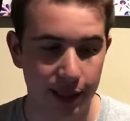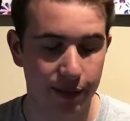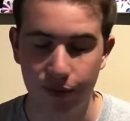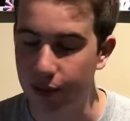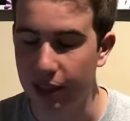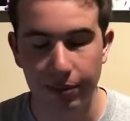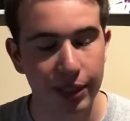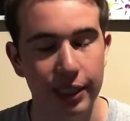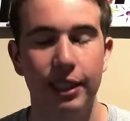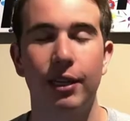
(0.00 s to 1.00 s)
For some
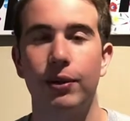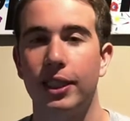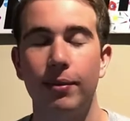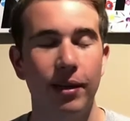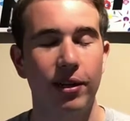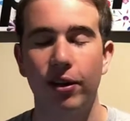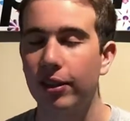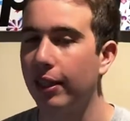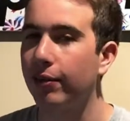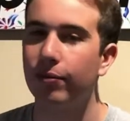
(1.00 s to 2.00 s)
reason it was in my cart,
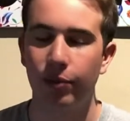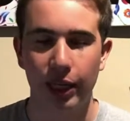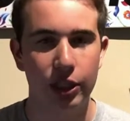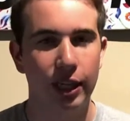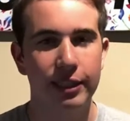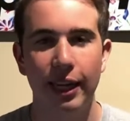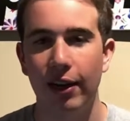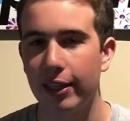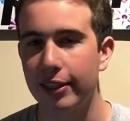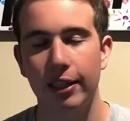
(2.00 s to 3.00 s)
then when I checked
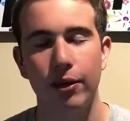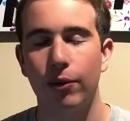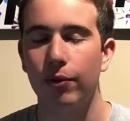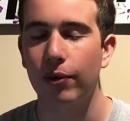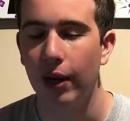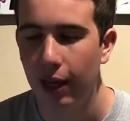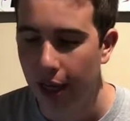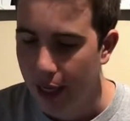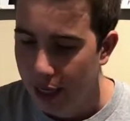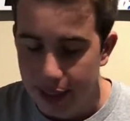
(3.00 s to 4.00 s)
out it didn't go
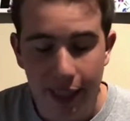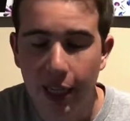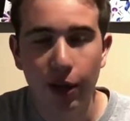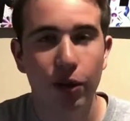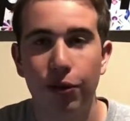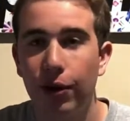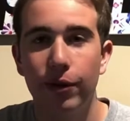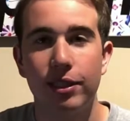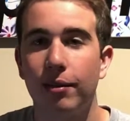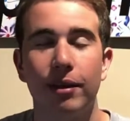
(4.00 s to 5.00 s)
through or
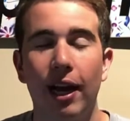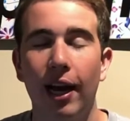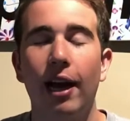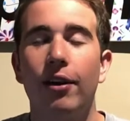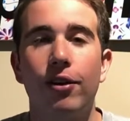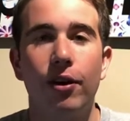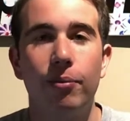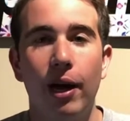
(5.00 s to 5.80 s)
something. I don't know.